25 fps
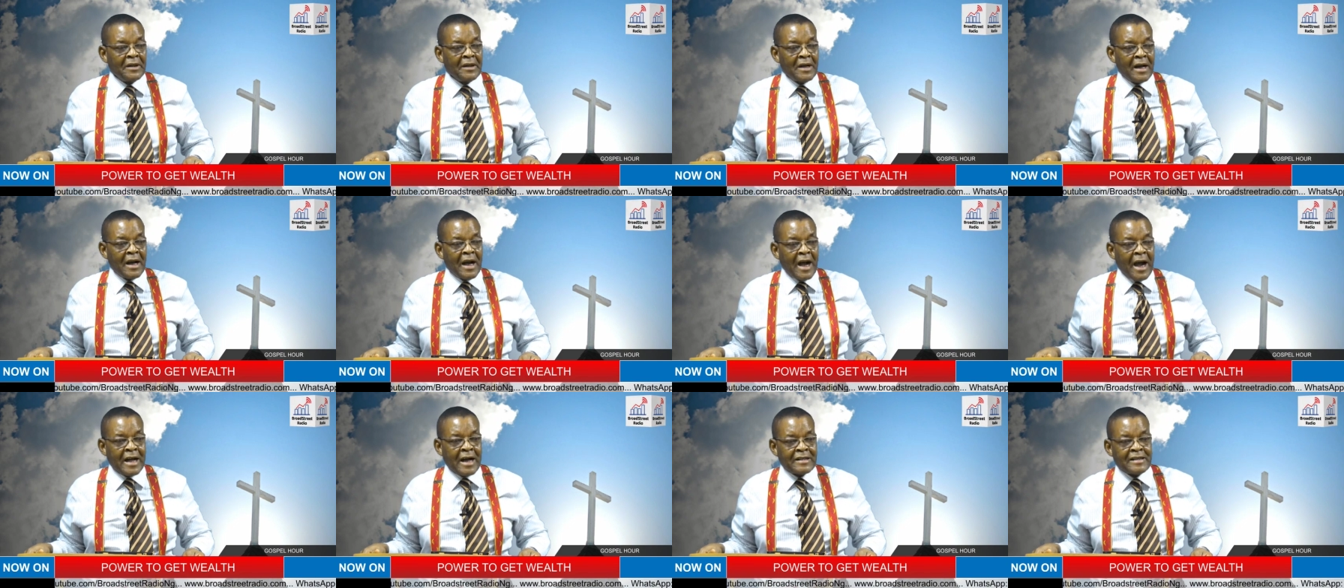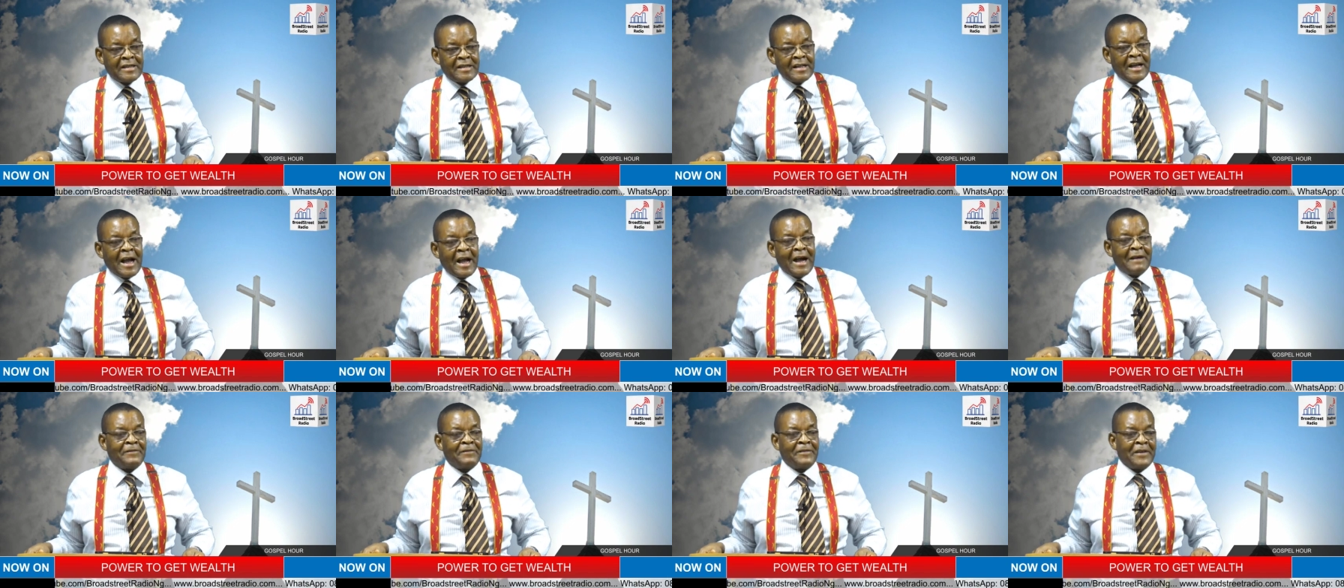as they
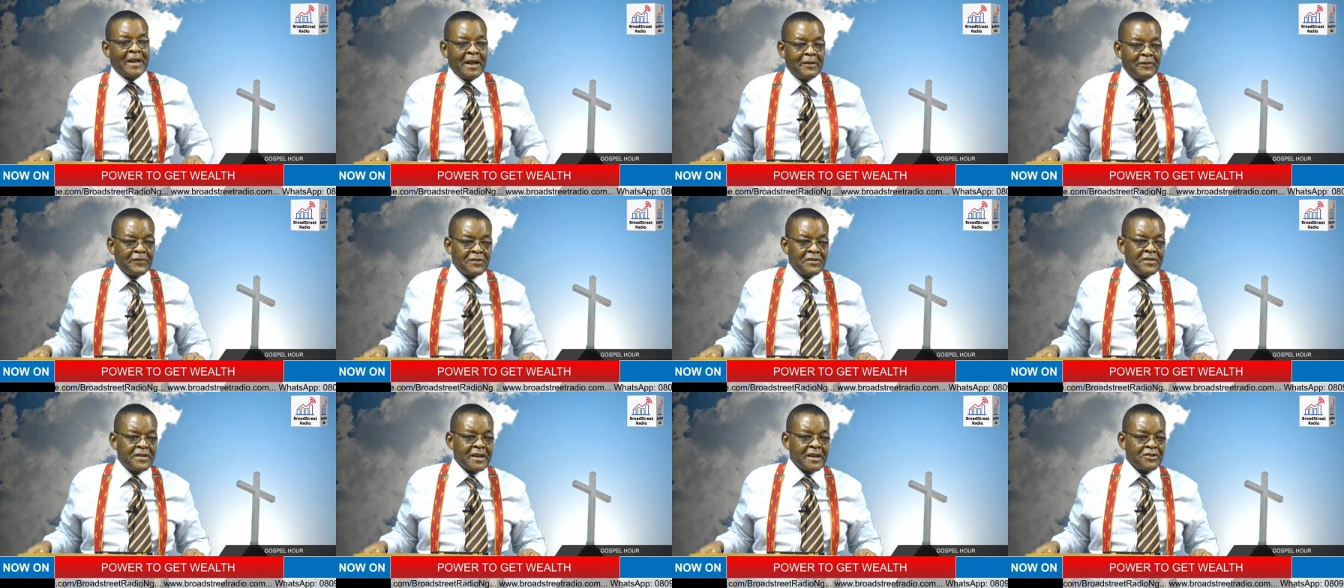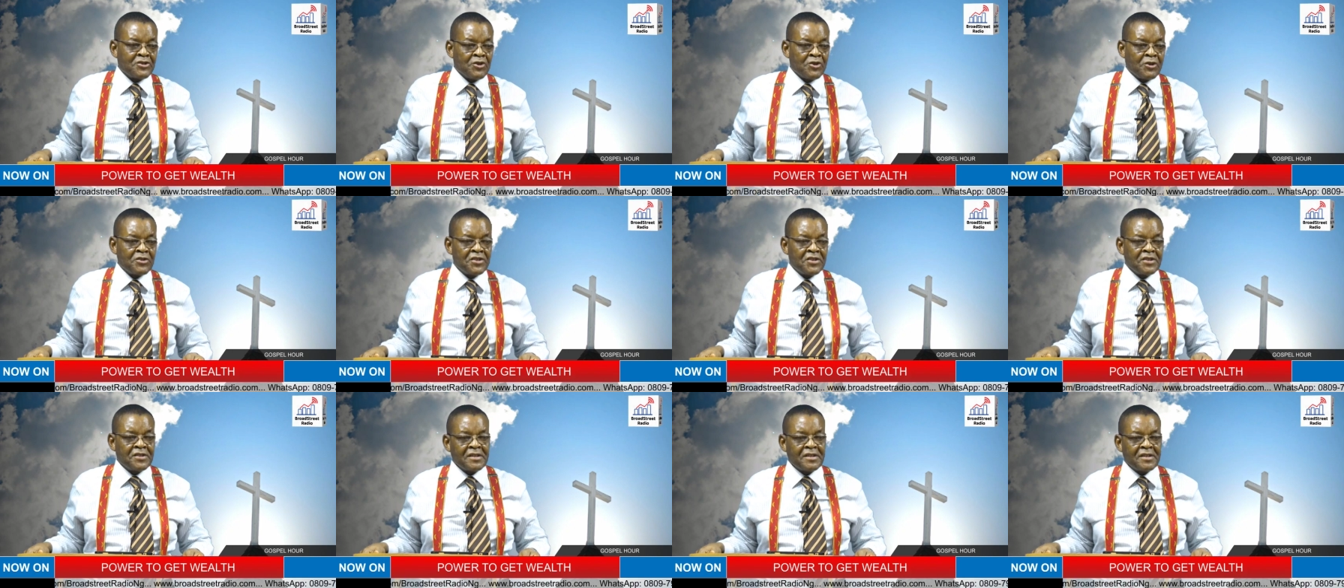have left the
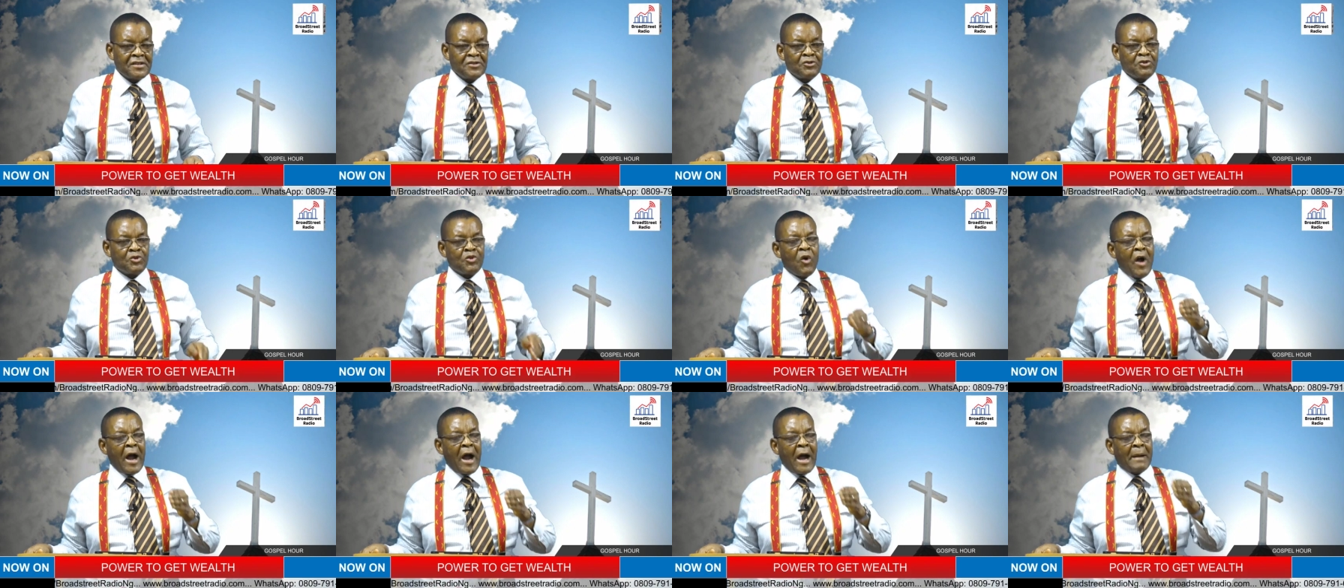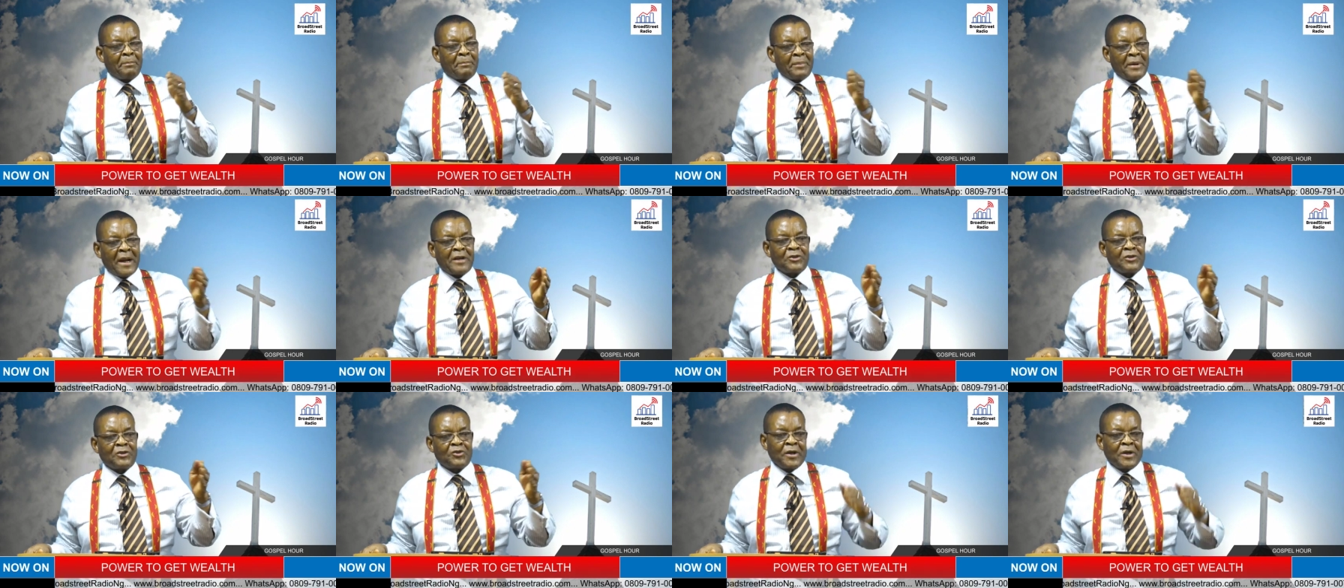churches to go and
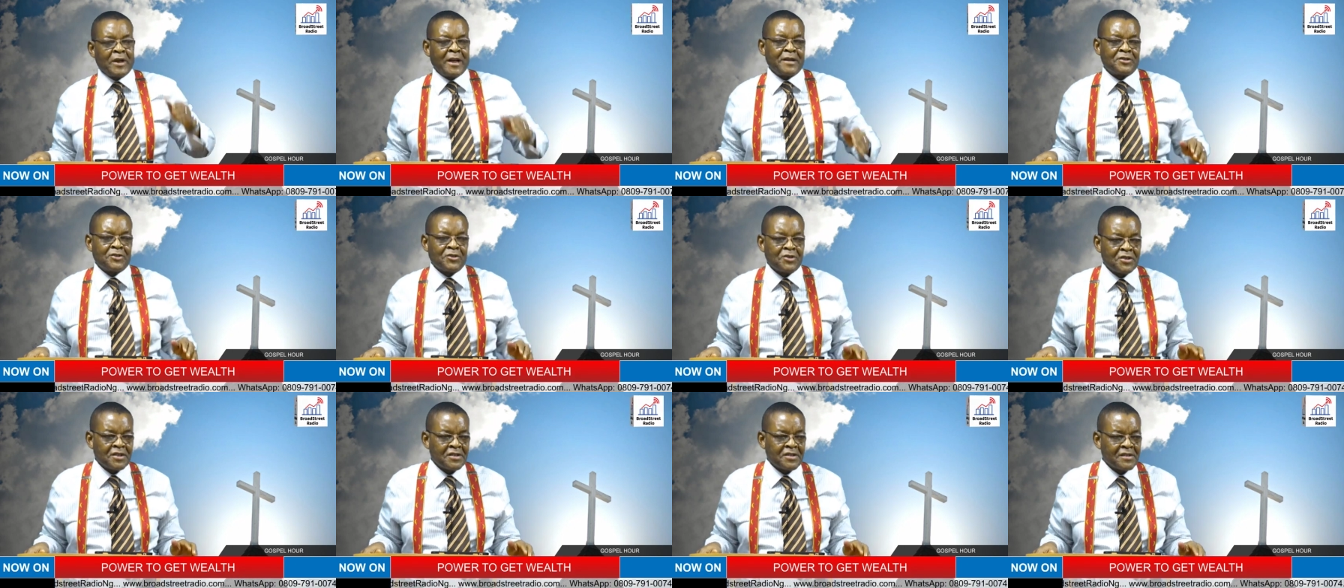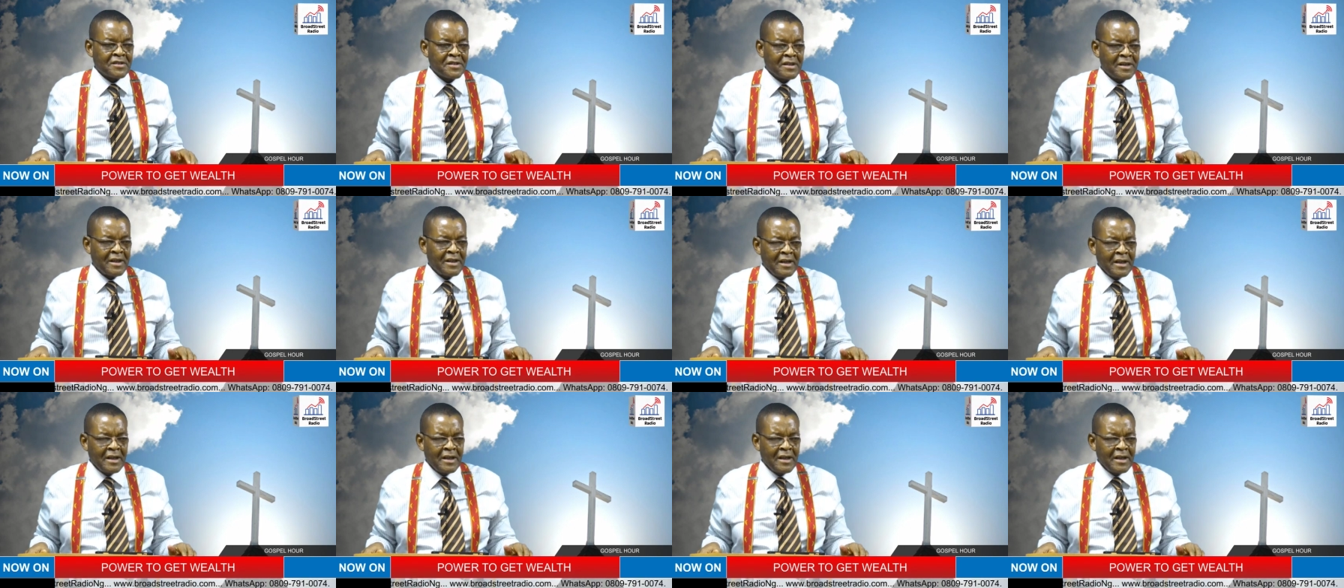plant other churches.